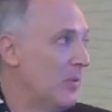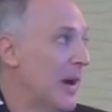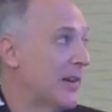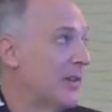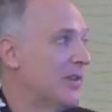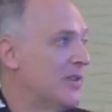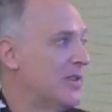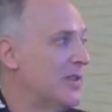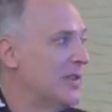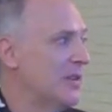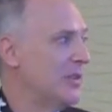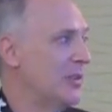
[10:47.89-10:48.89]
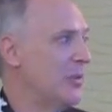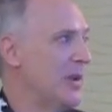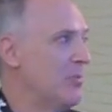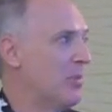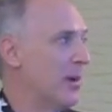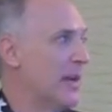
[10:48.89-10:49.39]
records do
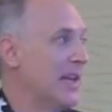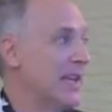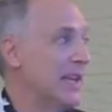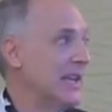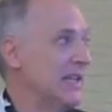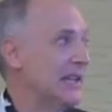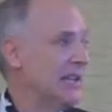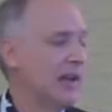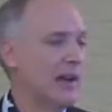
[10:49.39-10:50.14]
we bring in?